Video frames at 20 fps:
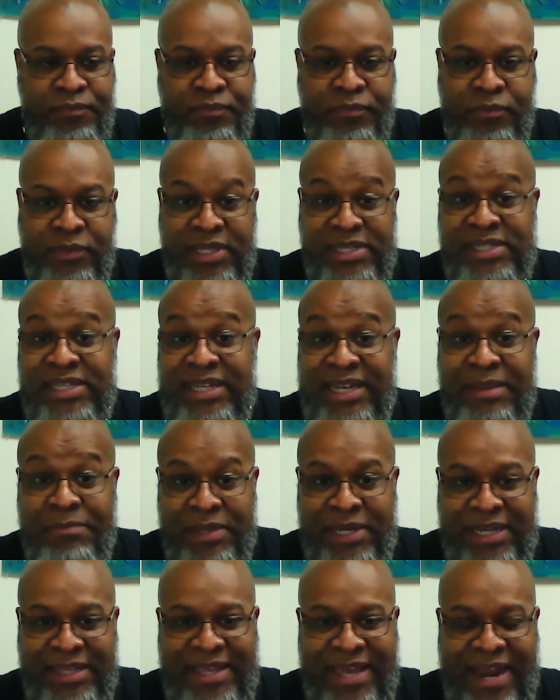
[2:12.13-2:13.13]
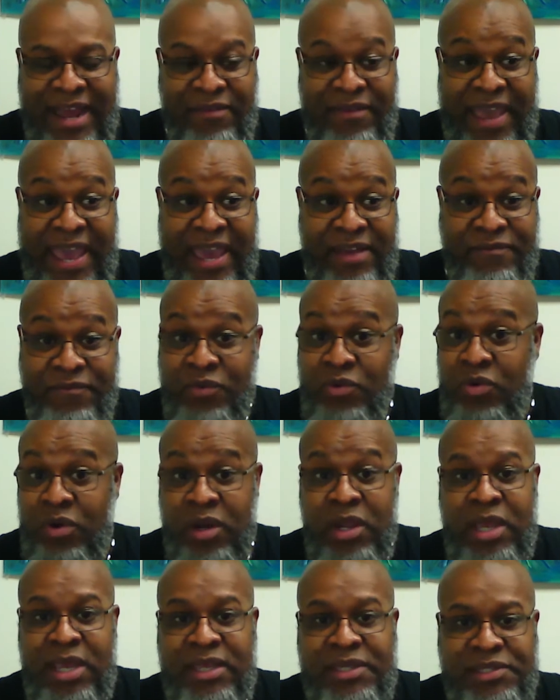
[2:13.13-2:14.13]
this anemone that I've had
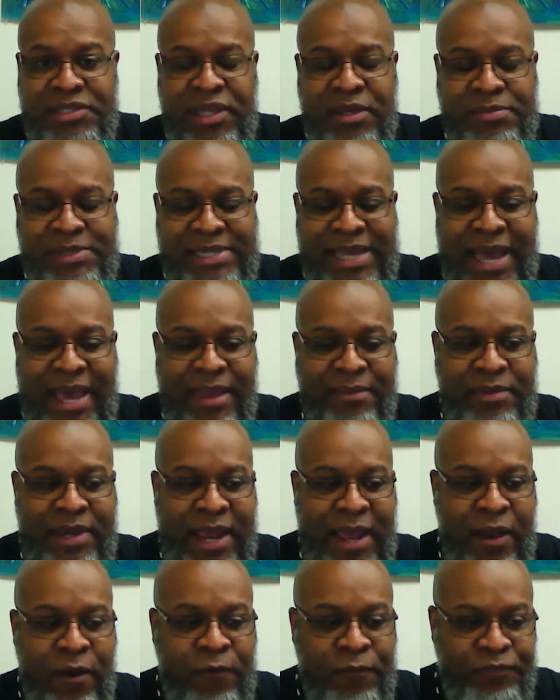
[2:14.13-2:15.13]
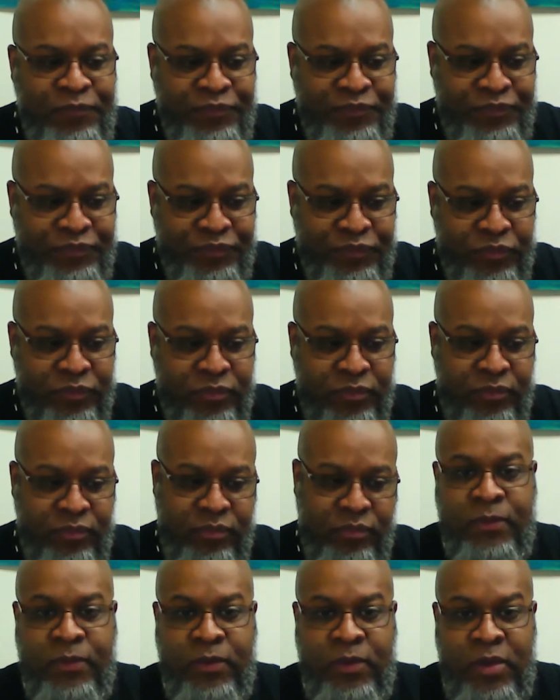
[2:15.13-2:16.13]
for some time now. And
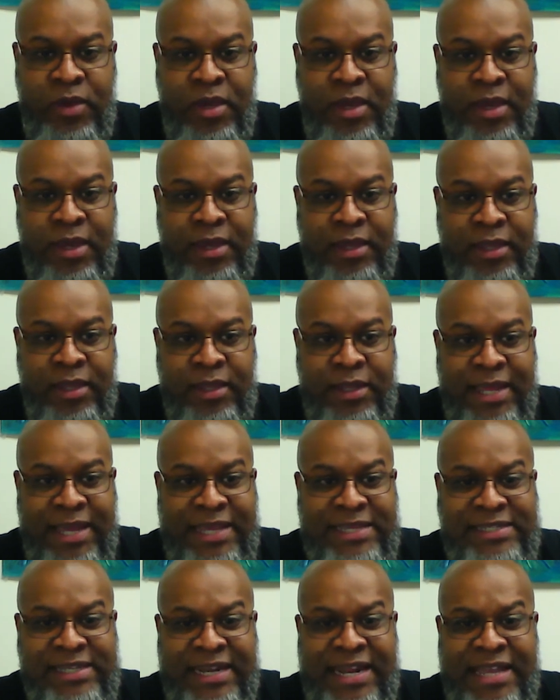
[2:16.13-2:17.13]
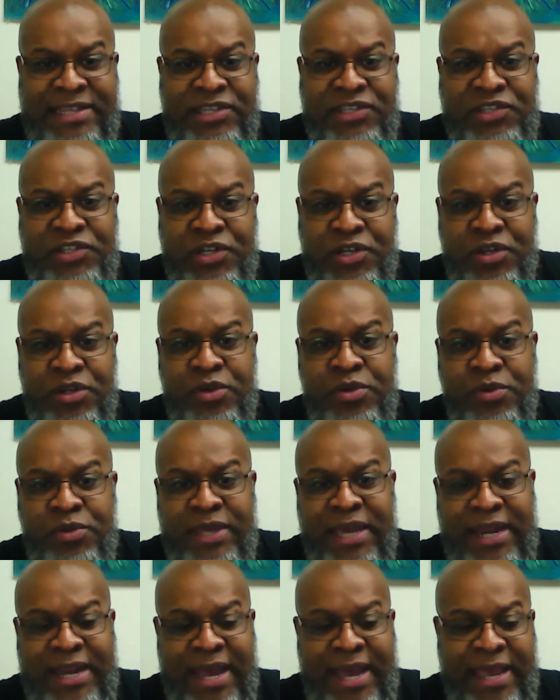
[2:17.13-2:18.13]
prosper. Like I said, I just knew
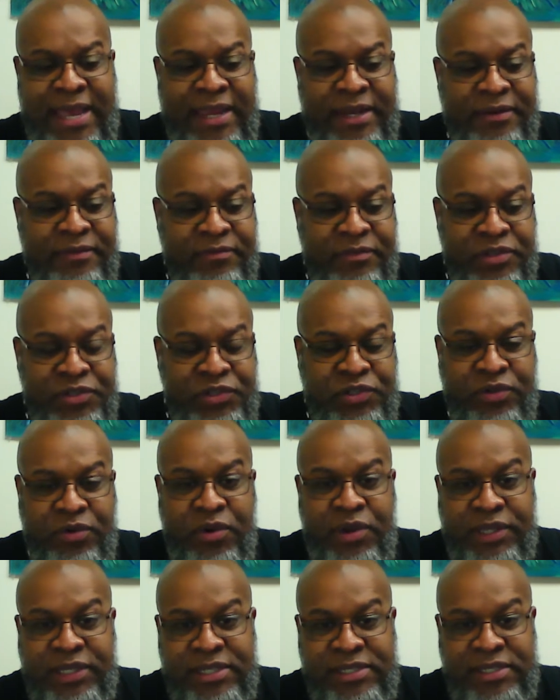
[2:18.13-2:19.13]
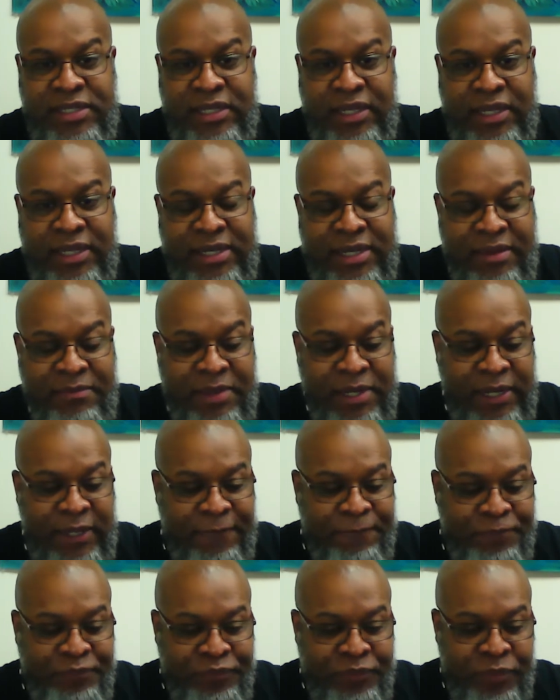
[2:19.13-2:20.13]
that I had destroyed this
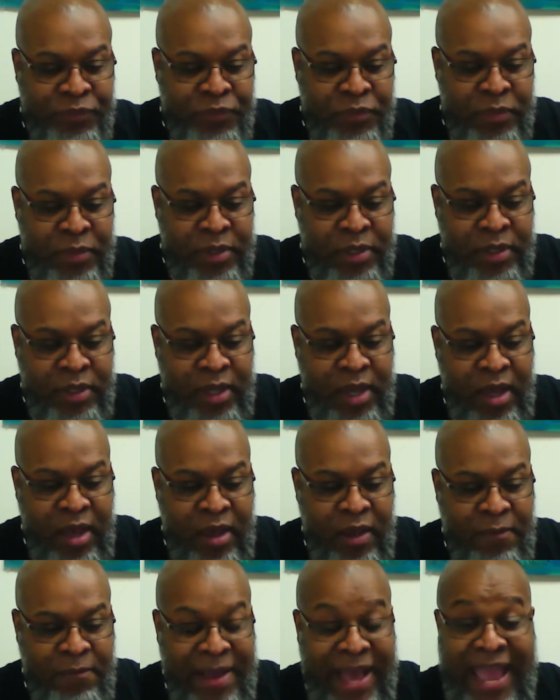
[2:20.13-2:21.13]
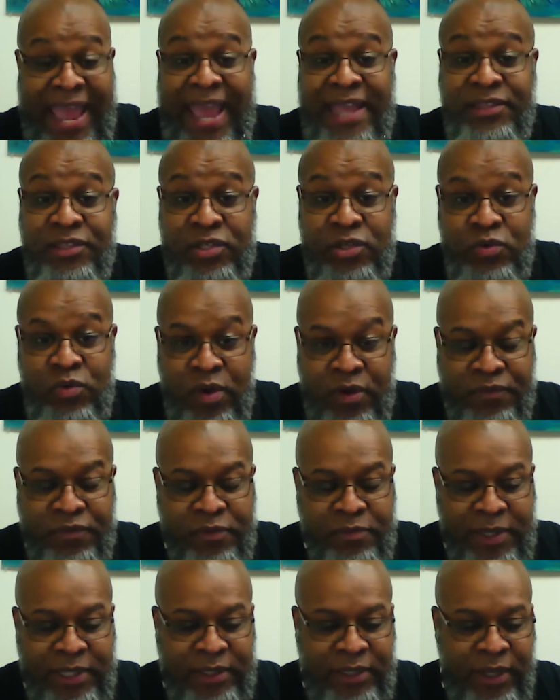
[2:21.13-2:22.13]
anemone. I had two of
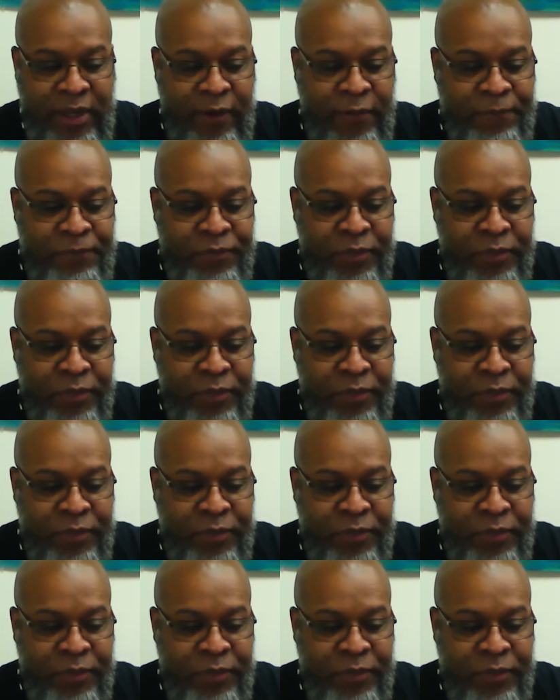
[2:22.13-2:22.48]
them in there.